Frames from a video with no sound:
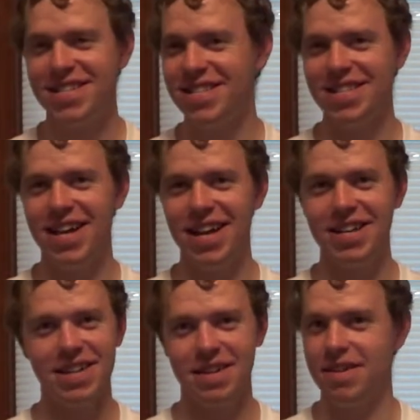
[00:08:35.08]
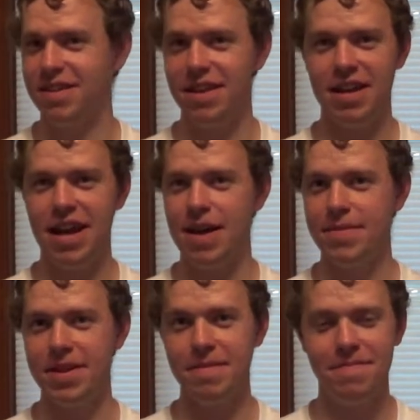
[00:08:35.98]
Not
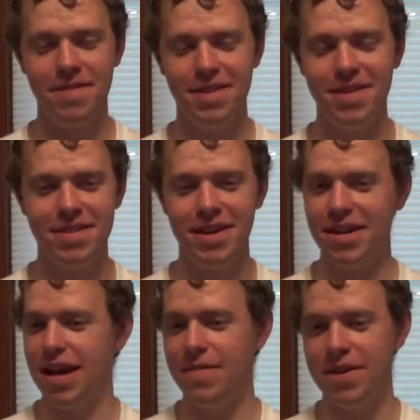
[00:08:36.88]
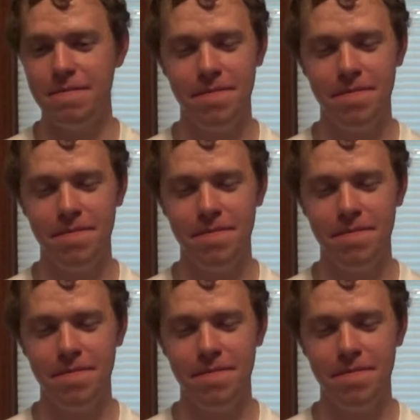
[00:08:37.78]
having it. Not having it.